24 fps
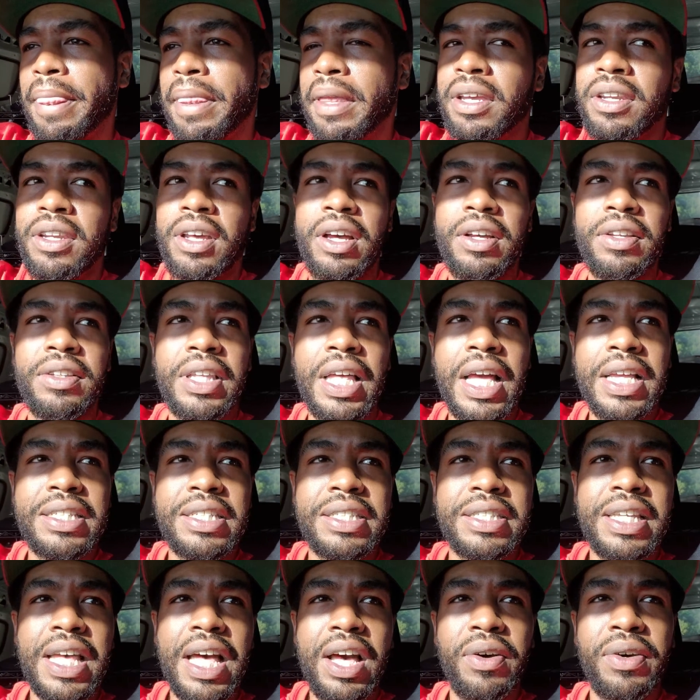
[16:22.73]
You know, that's
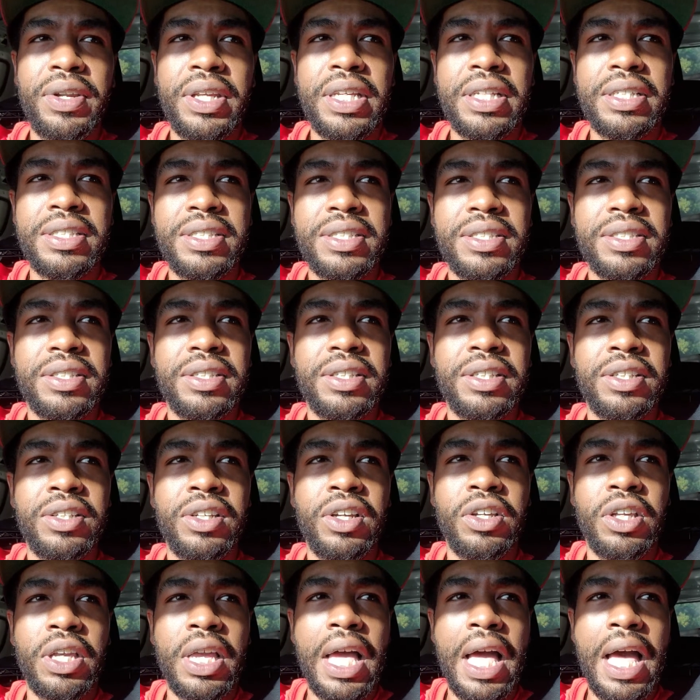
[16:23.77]
just how it is. You
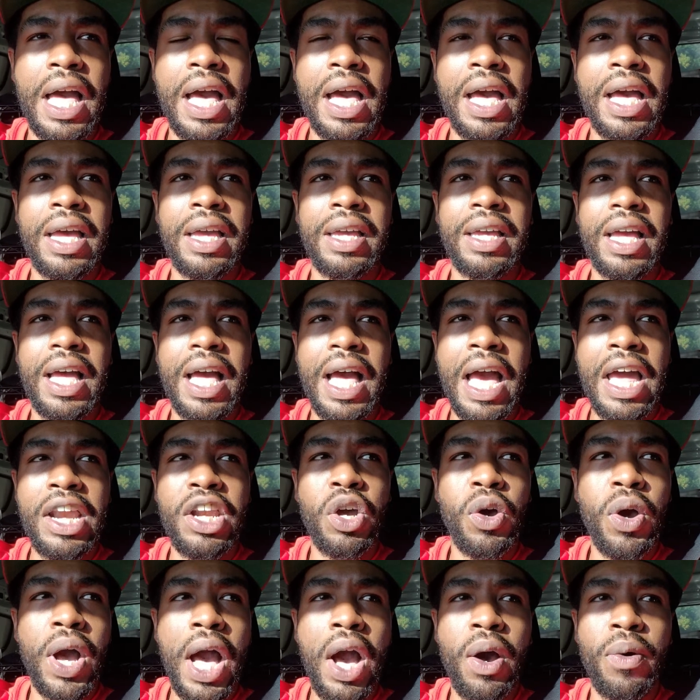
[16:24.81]
know, I
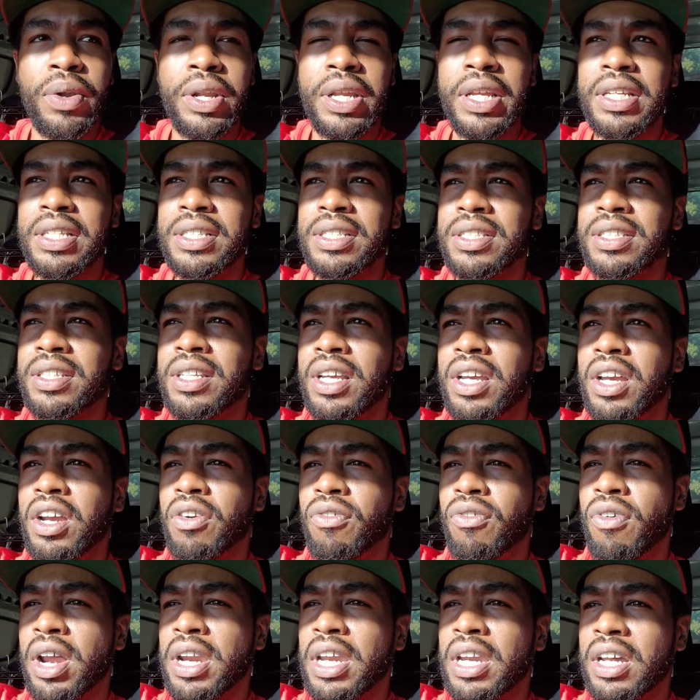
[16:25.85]
know how it is
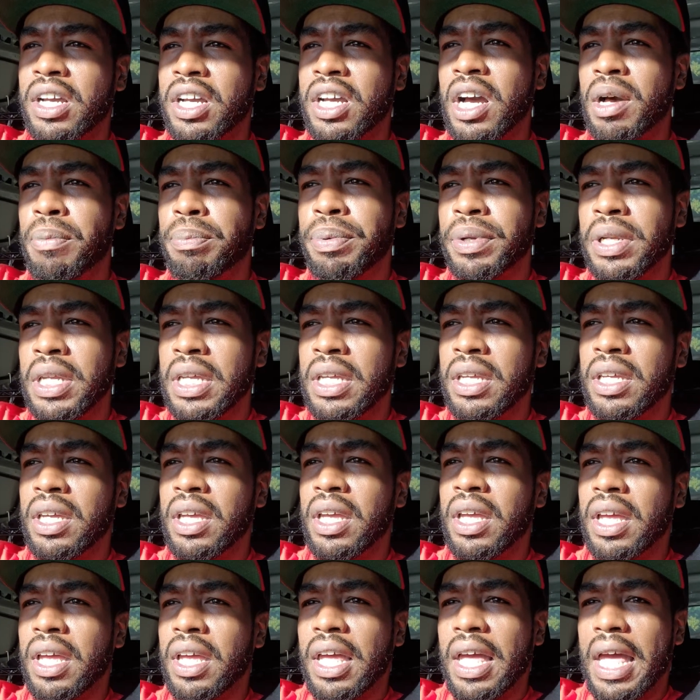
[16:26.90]
running a company
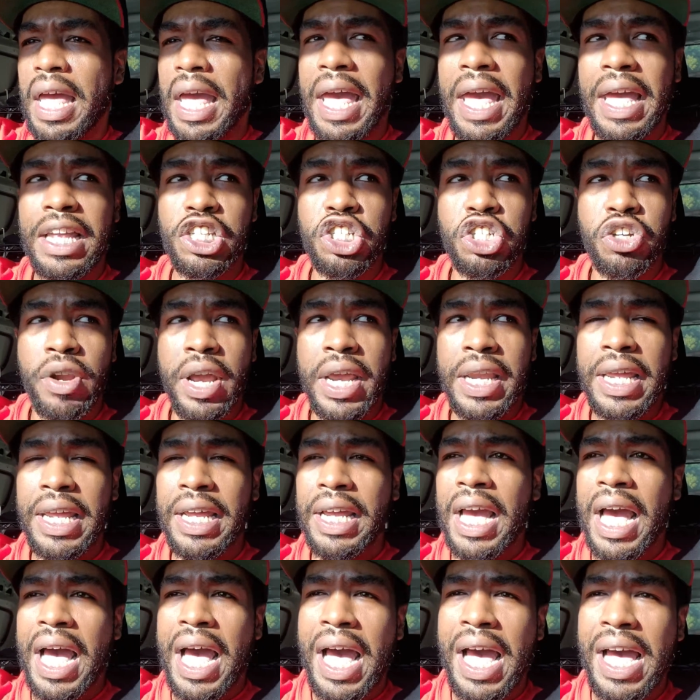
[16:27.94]
and training
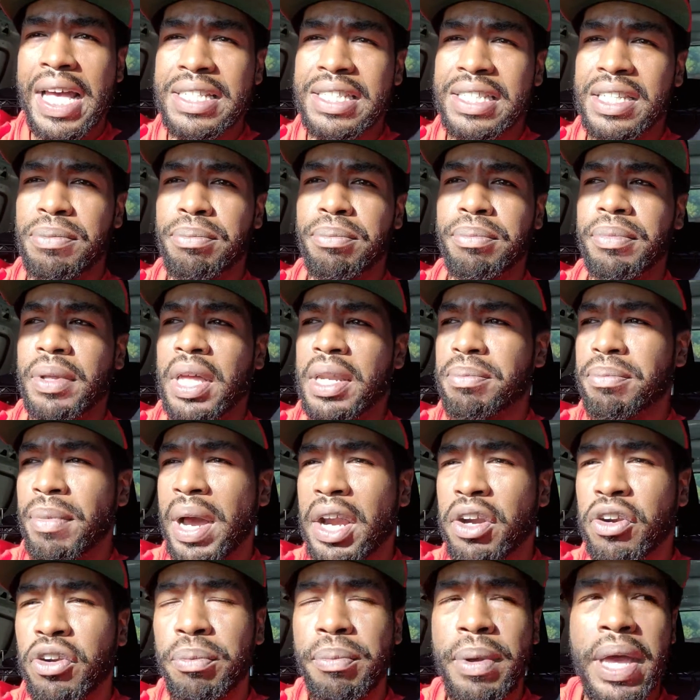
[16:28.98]
guys and
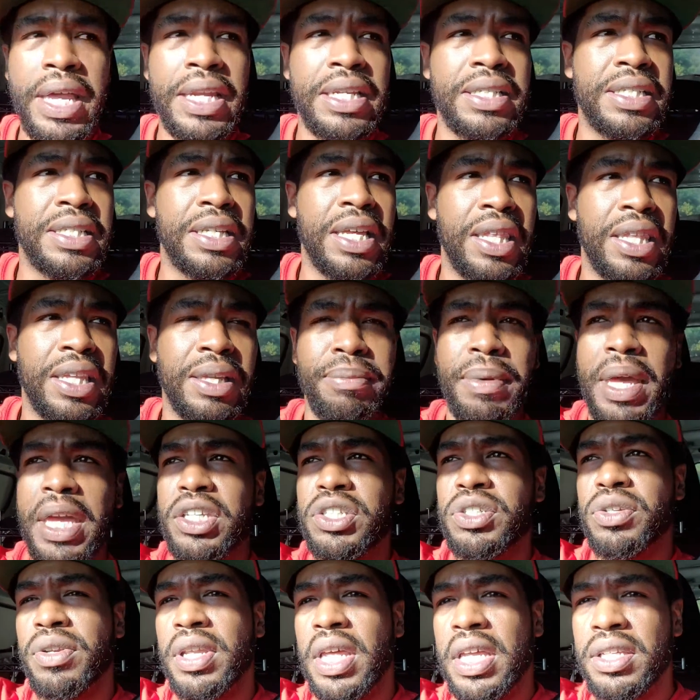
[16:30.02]
micromanaging others, make
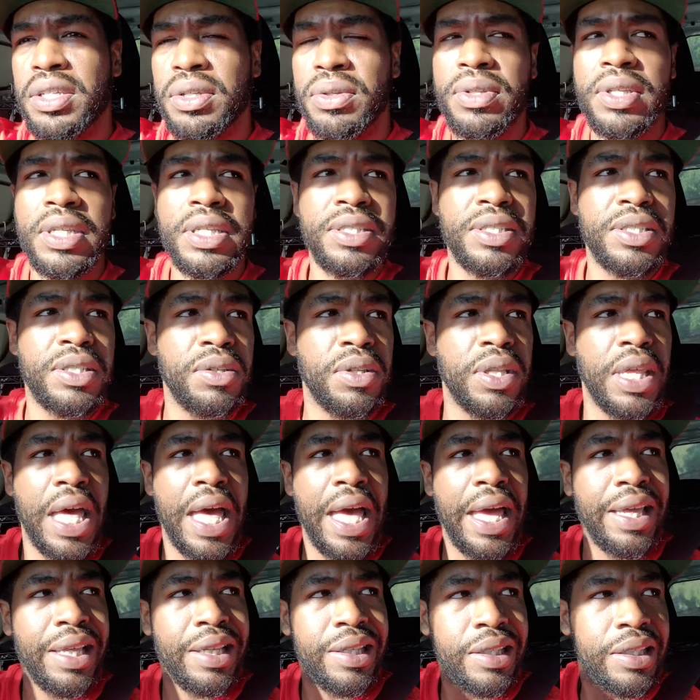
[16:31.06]
sure they do this, do
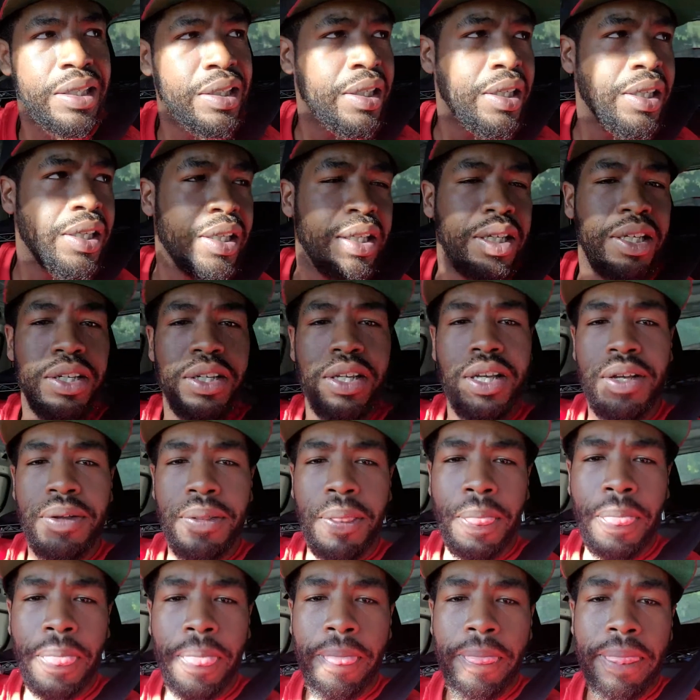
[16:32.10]
that, and you know,
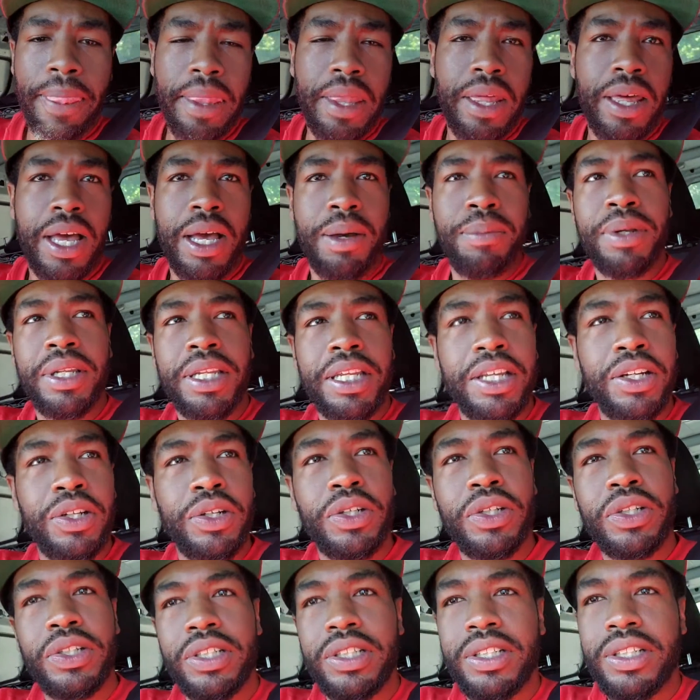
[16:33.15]
I'm a
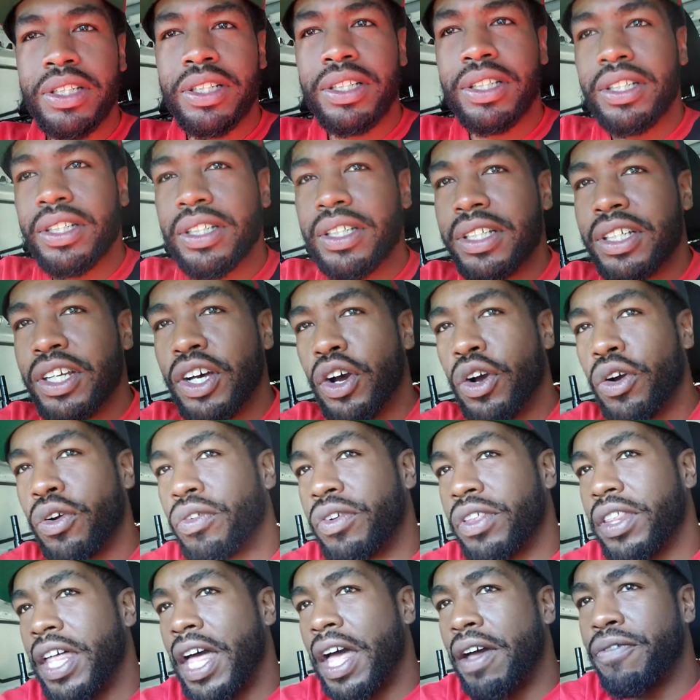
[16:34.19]
little
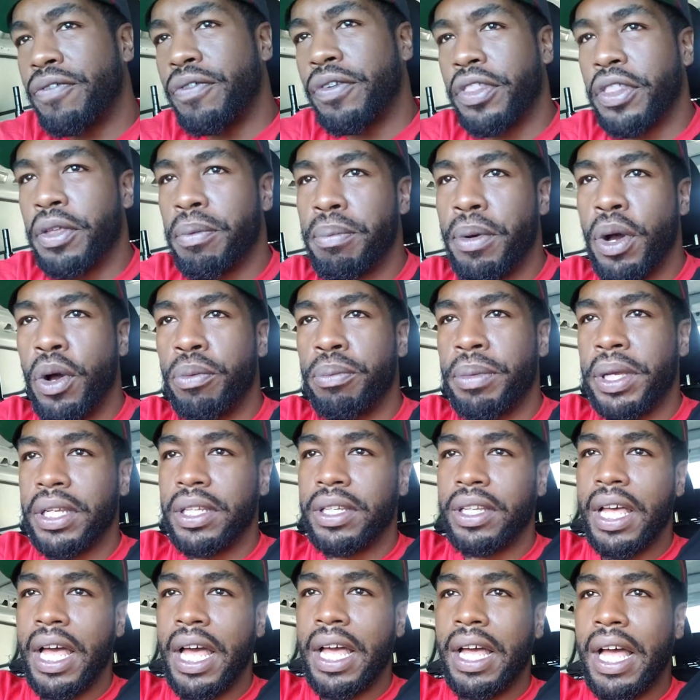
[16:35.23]
over that for the
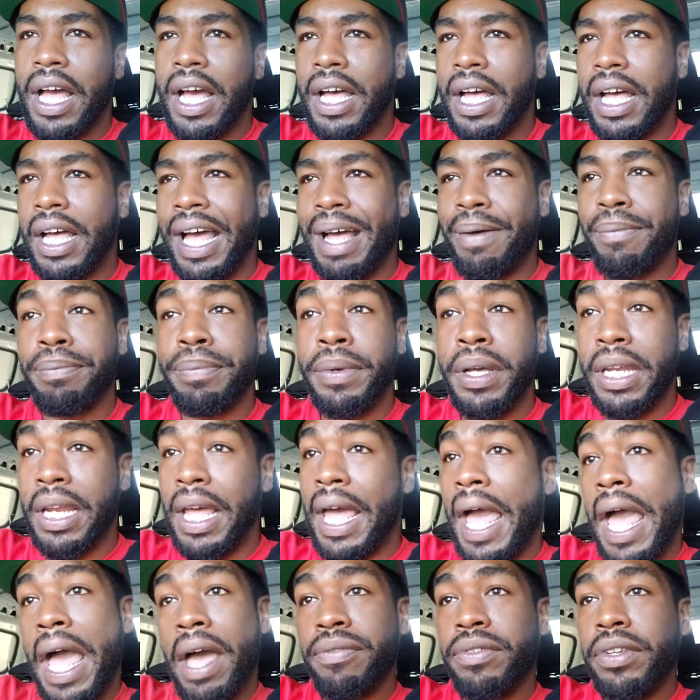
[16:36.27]
moment. I'm gonna
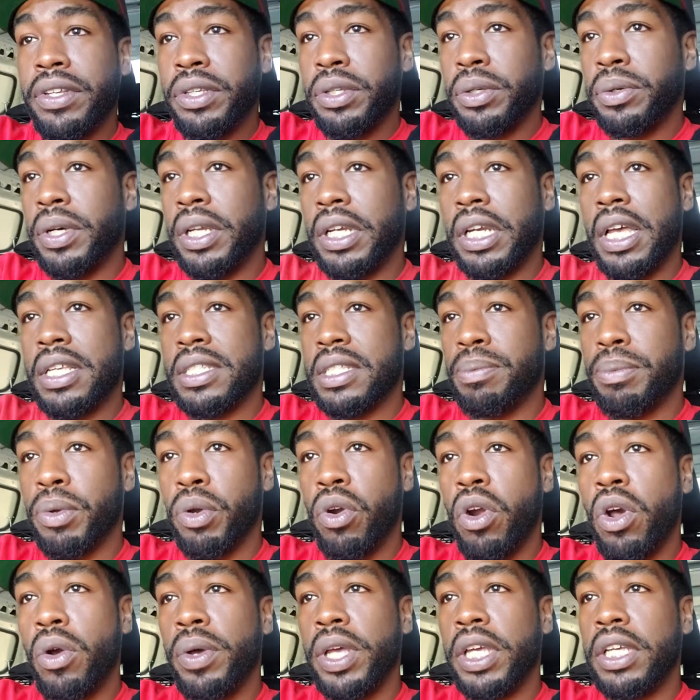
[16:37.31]
have to do it because I'm
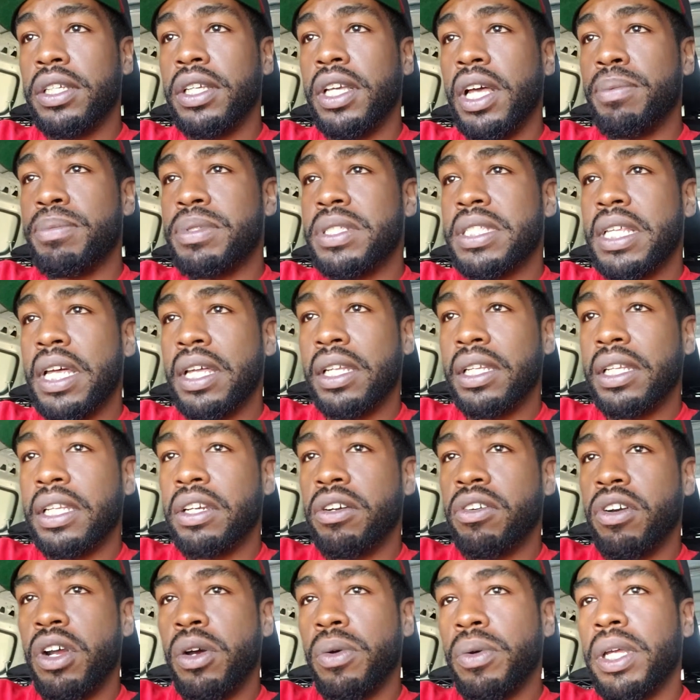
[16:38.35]
growing. I'm steadily
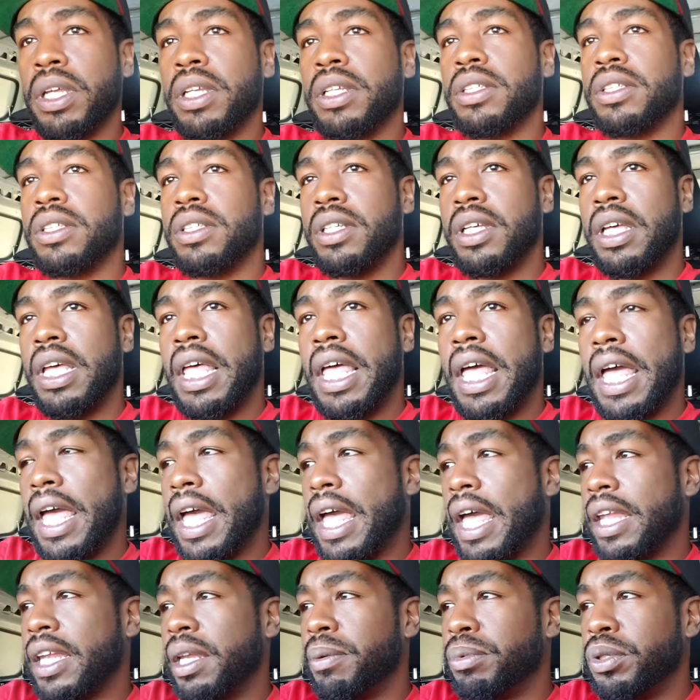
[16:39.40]
growing,
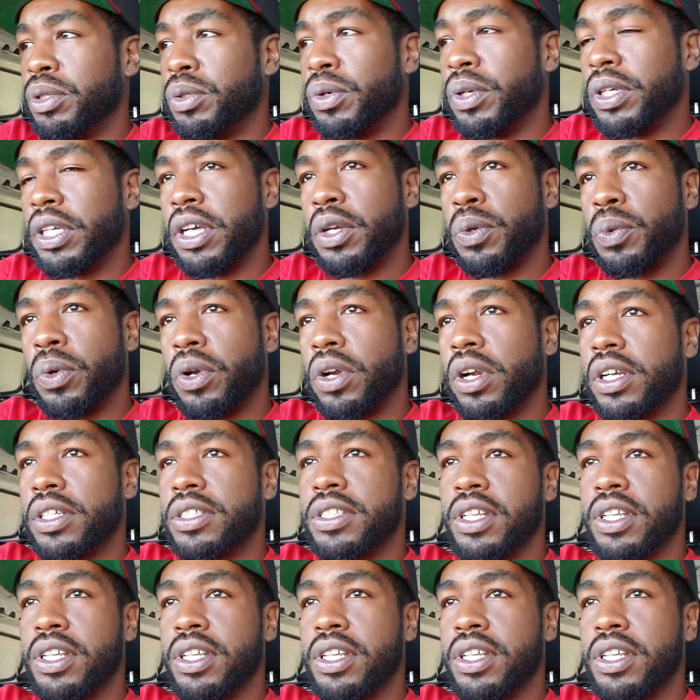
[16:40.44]
and I'm doing good work.